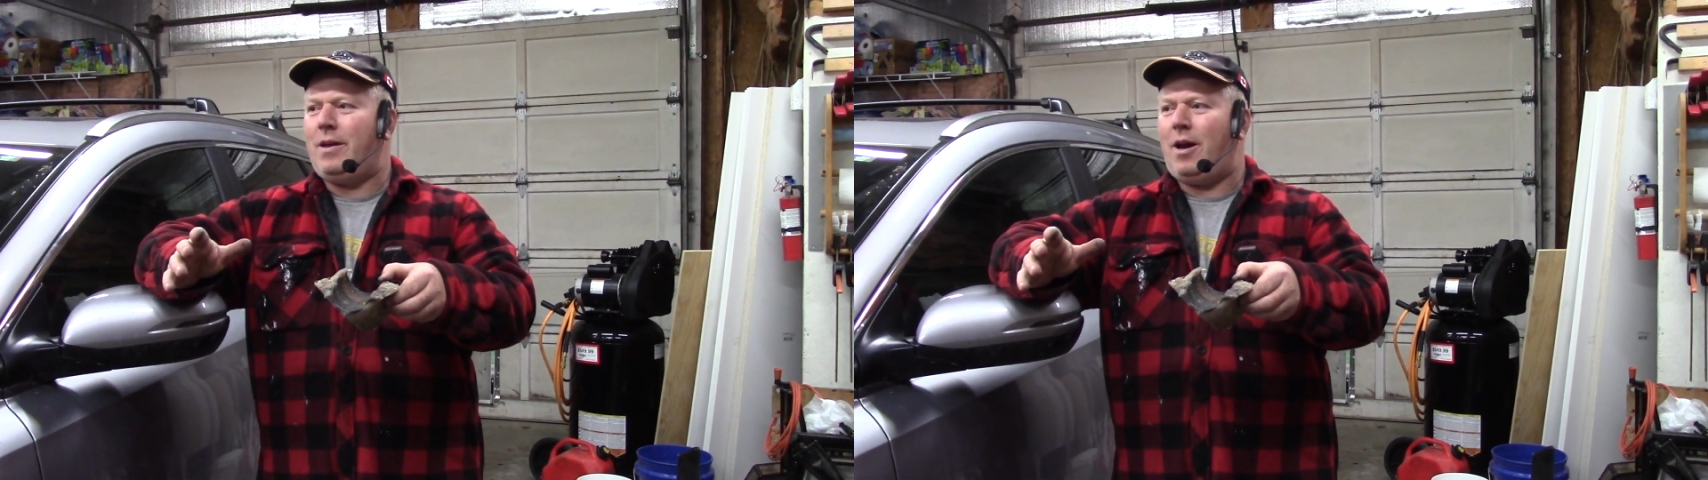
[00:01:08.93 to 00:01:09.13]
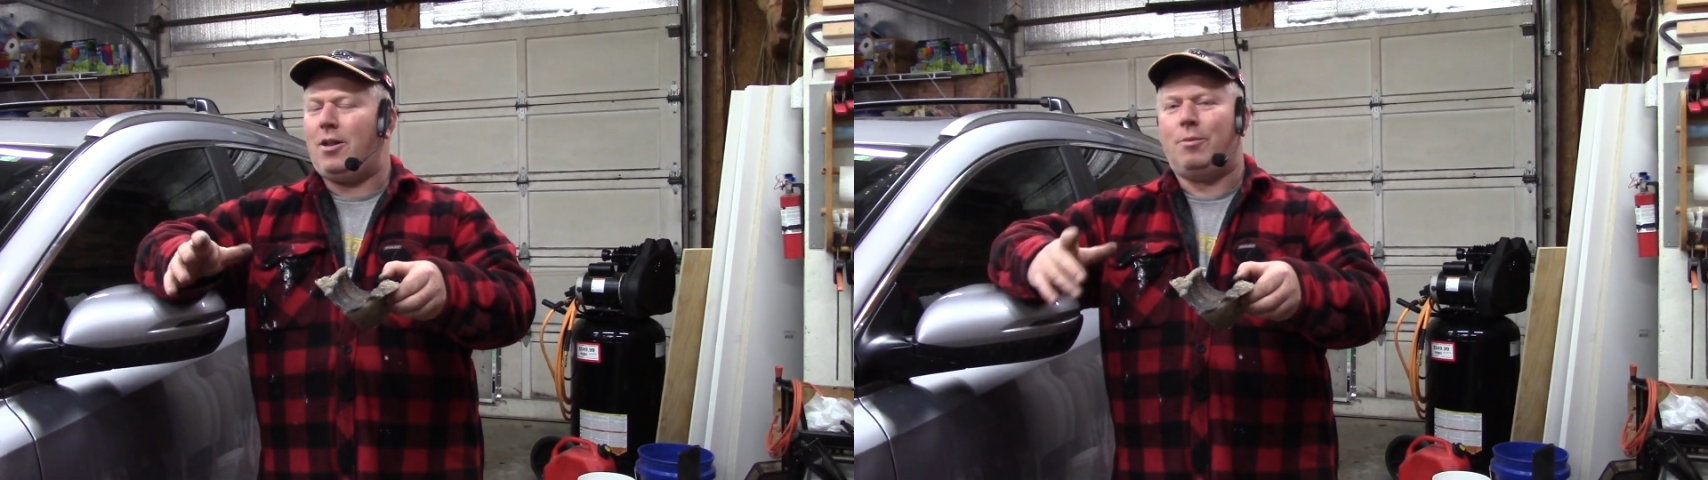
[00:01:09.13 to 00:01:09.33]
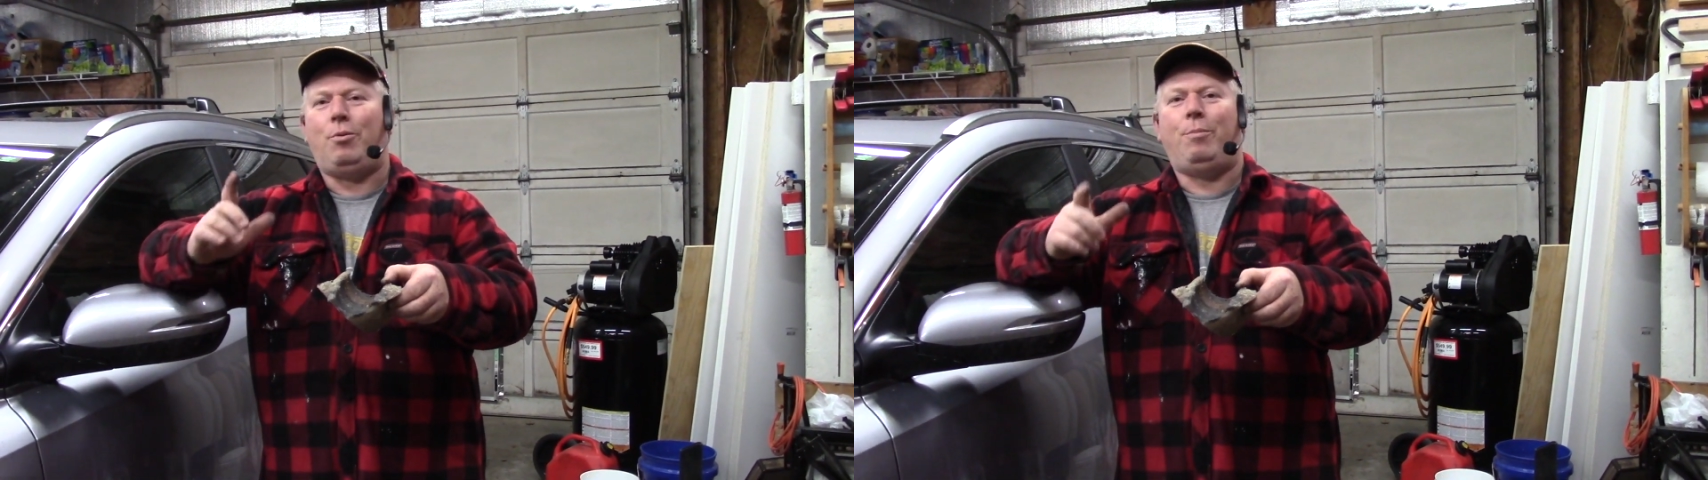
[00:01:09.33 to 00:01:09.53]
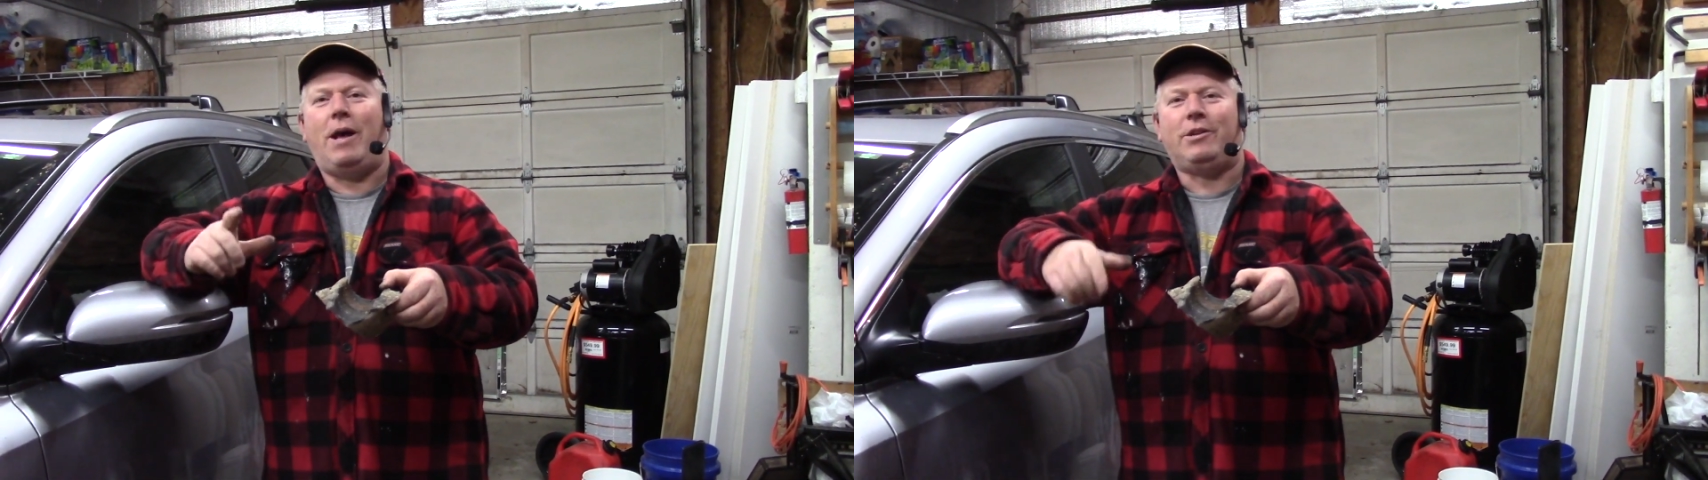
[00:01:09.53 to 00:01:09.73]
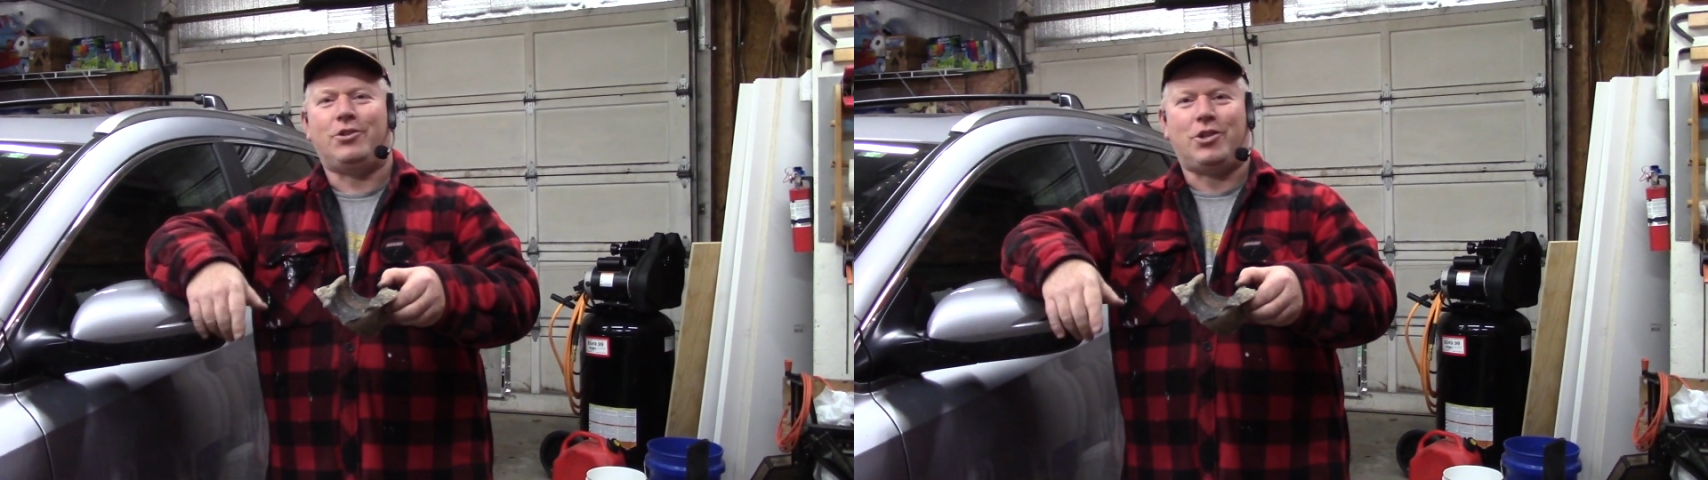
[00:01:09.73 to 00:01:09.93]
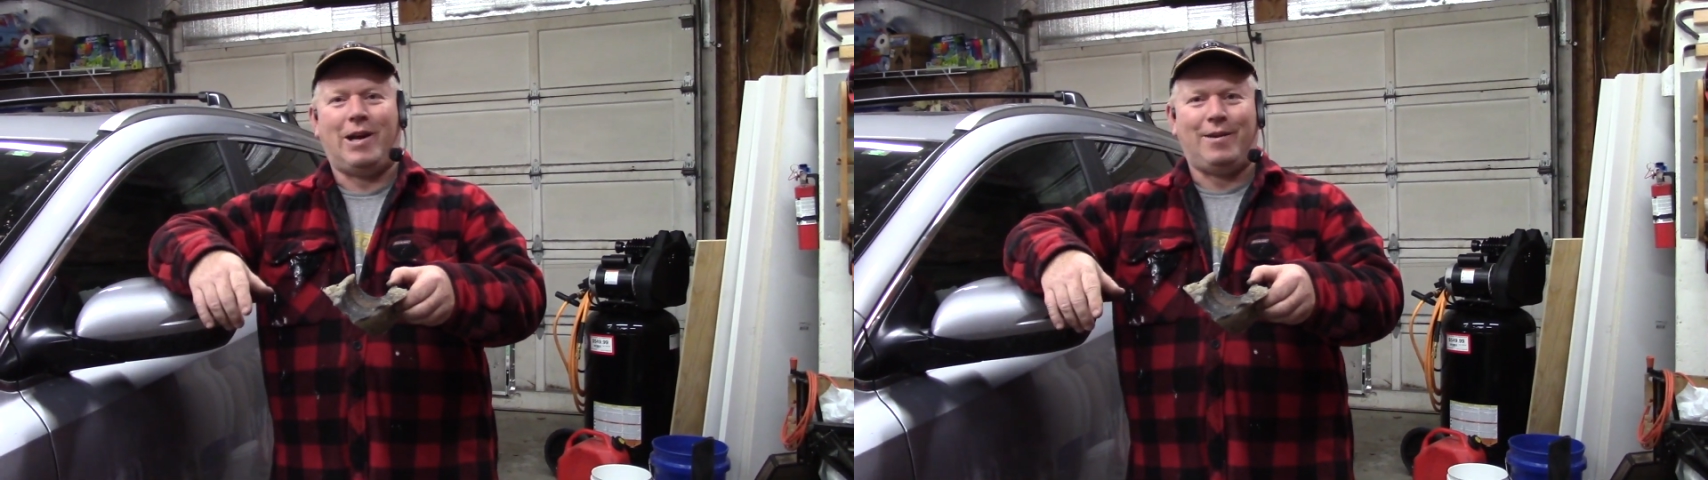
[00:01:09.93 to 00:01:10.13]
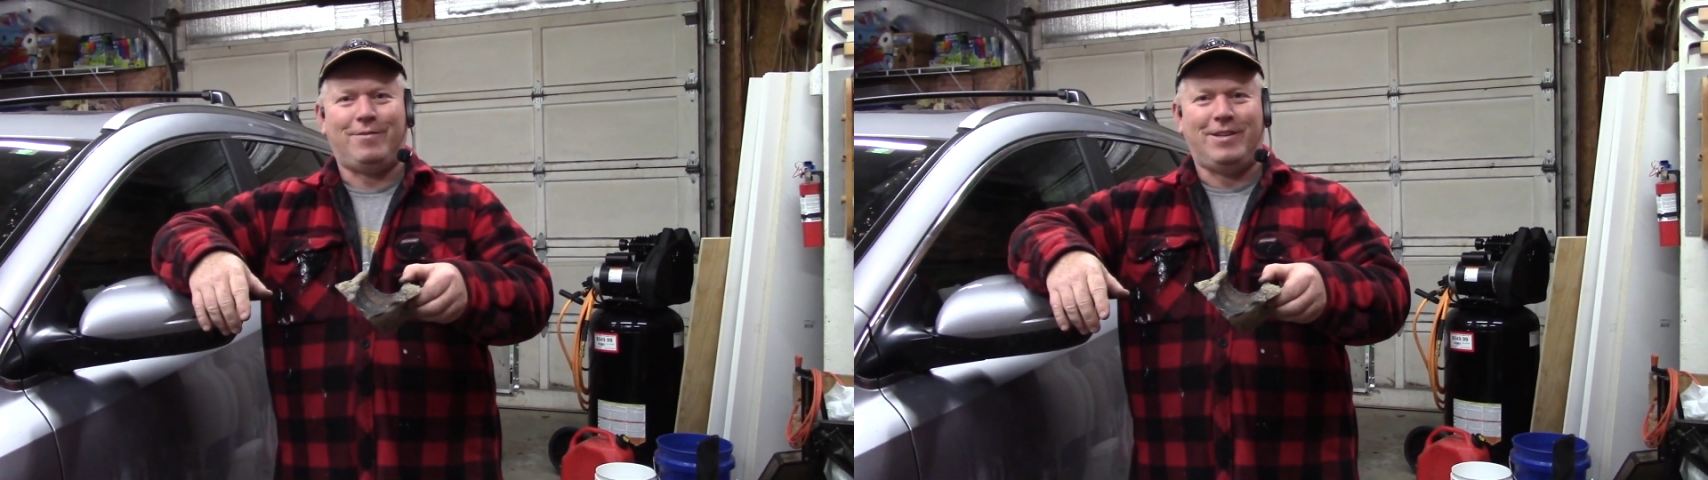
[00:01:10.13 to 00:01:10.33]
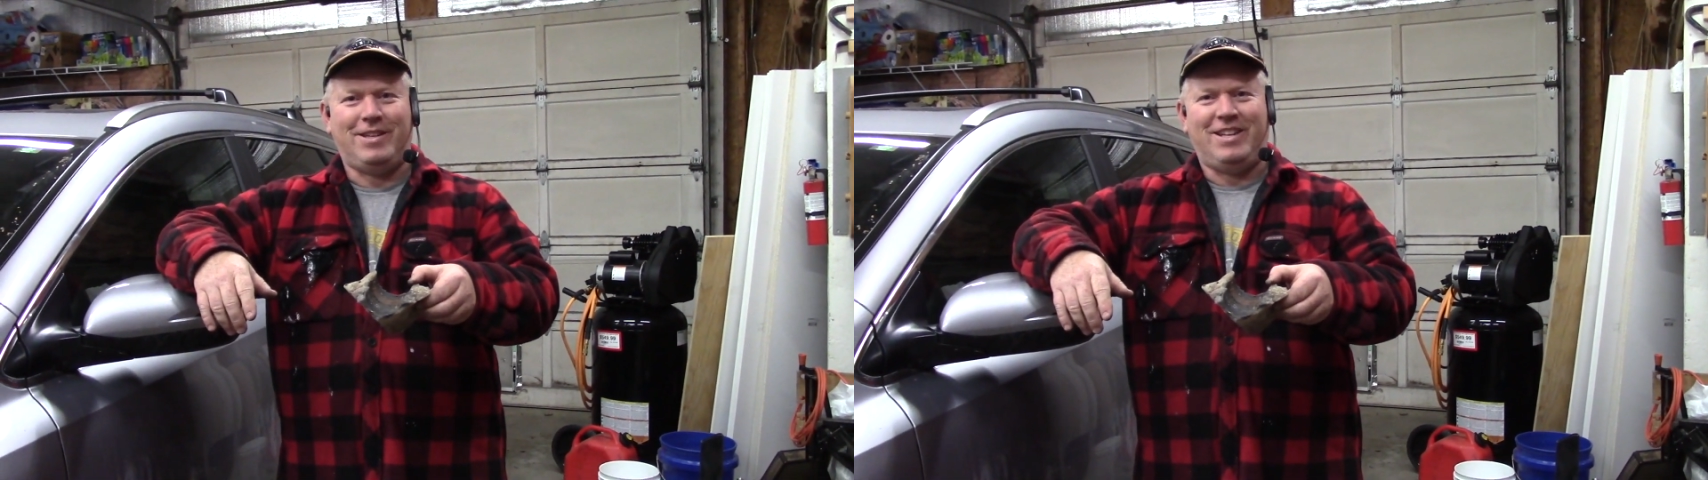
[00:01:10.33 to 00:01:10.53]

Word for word: Uh, the propeller shaft.